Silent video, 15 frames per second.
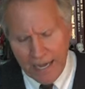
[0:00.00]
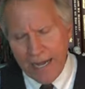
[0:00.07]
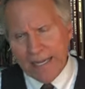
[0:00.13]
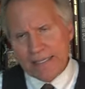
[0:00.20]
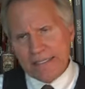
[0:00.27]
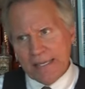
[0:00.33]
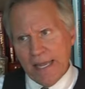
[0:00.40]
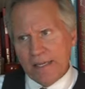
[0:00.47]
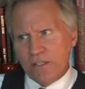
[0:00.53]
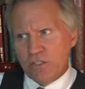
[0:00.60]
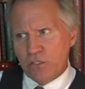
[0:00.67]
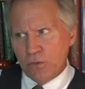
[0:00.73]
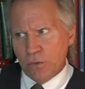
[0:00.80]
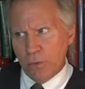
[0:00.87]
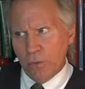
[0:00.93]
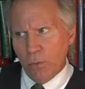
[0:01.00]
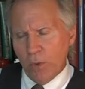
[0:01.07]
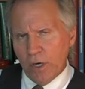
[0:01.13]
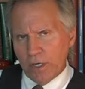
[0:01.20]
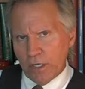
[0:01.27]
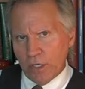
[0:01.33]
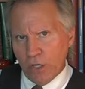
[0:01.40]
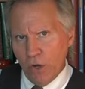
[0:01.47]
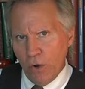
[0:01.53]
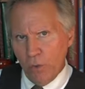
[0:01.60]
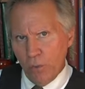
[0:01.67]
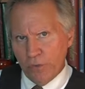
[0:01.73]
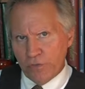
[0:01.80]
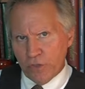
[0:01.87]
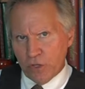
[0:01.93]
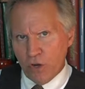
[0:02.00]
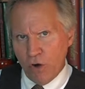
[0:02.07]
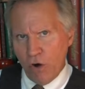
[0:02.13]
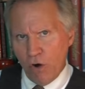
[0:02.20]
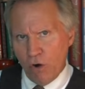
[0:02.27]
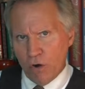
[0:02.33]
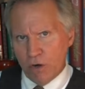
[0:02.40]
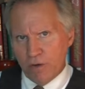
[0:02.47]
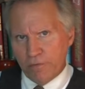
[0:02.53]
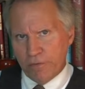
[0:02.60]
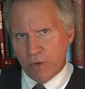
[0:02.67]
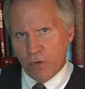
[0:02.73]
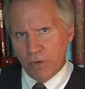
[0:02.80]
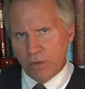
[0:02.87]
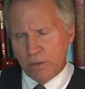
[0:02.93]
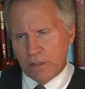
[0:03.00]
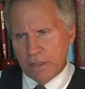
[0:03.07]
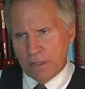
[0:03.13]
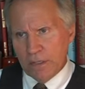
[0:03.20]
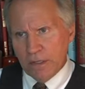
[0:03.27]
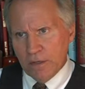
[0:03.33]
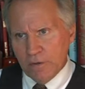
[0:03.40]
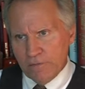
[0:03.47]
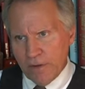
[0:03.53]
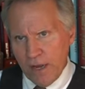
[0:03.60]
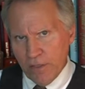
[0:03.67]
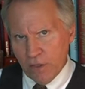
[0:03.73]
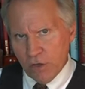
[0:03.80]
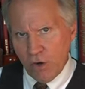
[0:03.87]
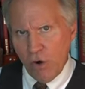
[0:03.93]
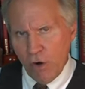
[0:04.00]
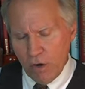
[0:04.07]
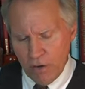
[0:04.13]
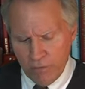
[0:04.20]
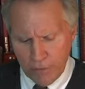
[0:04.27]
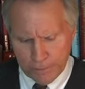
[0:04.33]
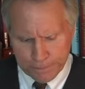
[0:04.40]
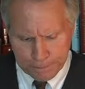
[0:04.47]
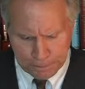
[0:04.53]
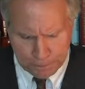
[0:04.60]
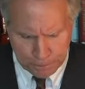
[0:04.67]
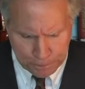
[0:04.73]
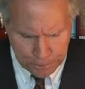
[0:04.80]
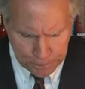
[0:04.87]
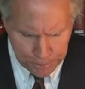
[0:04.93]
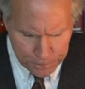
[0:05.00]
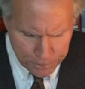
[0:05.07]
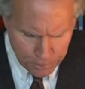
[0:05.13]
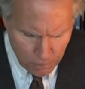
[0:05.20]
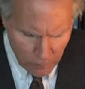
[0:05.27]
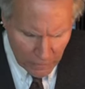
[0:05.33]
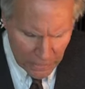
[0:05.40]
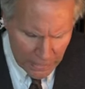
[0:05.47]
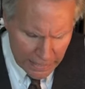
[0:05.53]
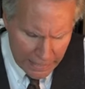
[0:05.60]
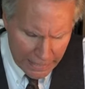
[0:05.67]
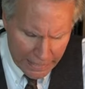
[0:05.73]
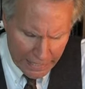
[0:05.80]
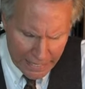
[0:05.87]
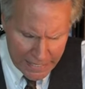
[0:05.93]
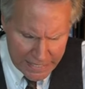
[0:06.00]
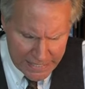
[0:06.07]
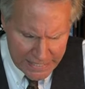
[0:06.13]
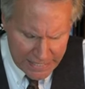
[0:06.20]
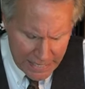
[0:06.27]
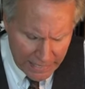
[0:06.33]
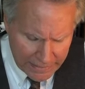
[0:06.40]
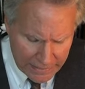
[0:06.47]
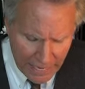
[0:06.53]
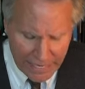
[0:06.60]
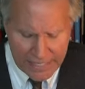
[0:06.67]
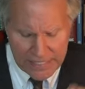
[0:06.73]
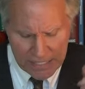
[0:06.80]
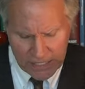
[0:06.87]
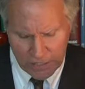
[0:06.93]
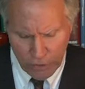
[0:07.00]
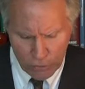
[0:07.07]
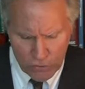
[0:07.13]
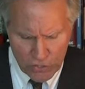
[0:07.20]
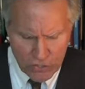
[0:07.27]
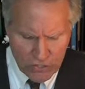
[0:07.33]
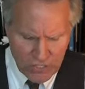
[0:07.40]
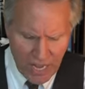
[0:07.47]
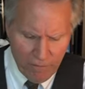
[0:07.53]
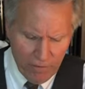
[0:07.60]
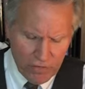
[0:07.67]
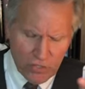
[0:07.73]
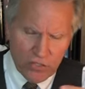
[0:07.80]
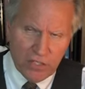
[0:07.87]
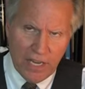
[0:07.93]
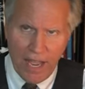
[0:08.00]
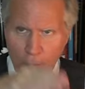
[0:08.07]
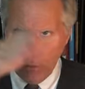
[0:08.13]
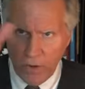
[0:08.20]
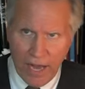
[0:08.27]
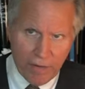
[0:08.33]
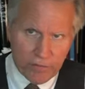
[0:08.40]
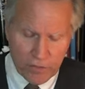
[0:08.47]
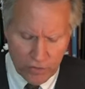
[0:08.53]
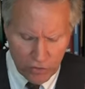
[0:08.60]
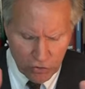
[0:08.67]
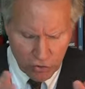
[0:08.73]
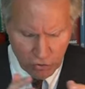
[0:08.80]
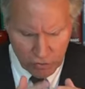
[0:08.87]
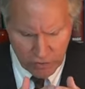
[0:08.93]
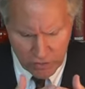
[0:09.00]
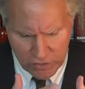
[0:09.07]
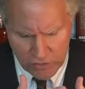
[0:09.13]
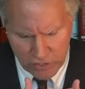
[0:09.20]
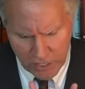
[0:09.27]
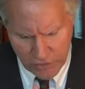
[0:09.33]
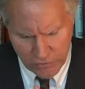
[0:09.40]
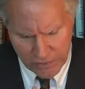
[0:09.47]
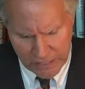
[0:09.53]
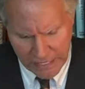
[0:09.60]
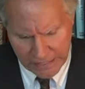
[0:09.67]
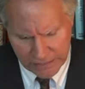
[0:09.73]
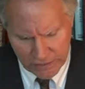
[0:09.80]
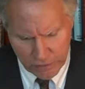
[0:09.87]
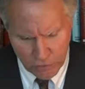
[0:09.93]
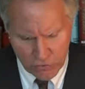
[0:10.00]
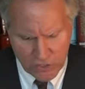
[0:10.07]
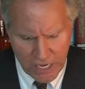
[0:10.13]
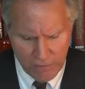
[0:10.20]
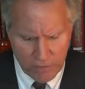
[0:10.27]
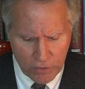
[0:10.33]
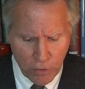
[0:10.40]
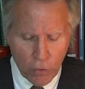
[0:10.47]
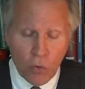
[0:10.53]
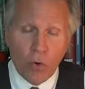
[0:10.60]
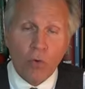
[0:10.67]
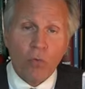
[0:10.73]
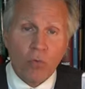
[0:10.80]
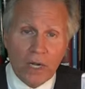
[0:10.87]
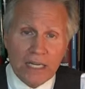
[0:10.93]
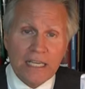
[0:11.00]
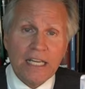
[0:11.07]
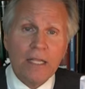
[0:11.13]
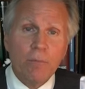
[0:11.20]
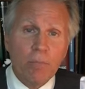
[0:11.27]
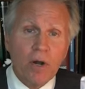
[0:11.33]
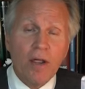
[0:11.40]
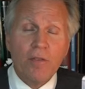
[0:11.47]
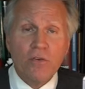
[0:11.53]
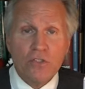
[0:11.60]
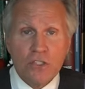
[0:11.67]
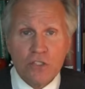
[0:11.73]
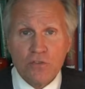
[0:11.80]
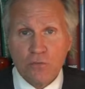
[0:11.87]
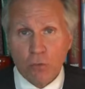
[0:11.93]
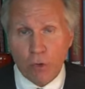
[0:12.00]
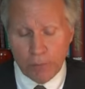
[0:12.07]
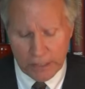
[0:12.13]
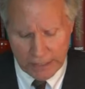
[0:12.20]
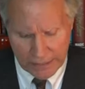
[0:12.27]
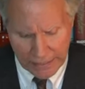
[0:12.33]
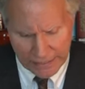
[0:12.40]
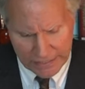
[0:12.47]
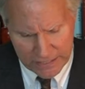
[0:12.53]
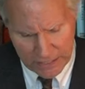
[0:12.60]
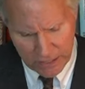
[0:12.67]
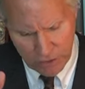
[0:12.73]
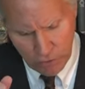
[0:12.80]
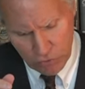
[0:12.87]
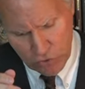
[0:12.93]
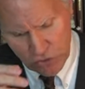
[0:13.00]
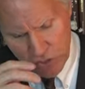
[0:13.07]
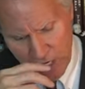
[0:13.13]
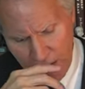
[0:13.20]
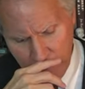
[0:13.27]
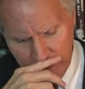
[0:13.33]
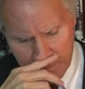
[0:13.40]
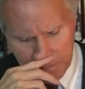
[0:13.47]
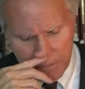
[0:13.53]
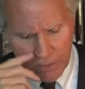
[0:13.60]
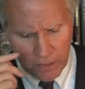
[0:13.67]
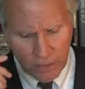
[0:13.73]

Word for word: I tend to want to go with the carnival, follow the carnival. 18, uh, 1907, so now we're after the turn of the century, 1907, Ringling Brothers is formed in 1907.